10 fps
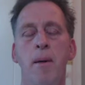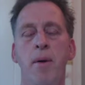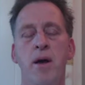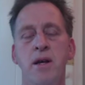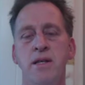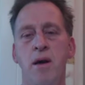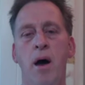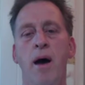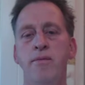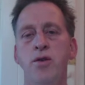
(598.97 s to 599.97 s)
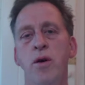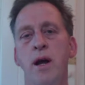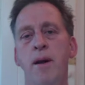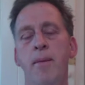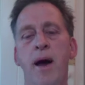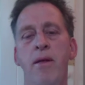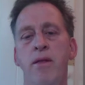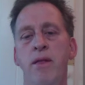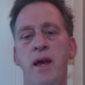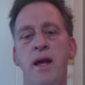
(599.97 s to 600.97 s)
because I'm talking about
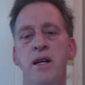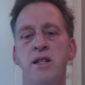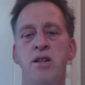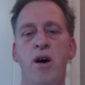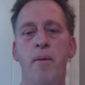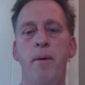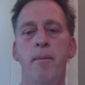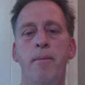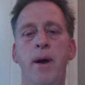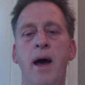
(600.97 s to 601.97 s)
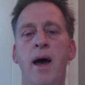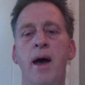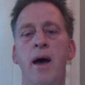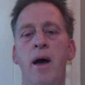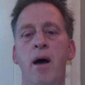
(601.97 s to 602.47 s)
the top player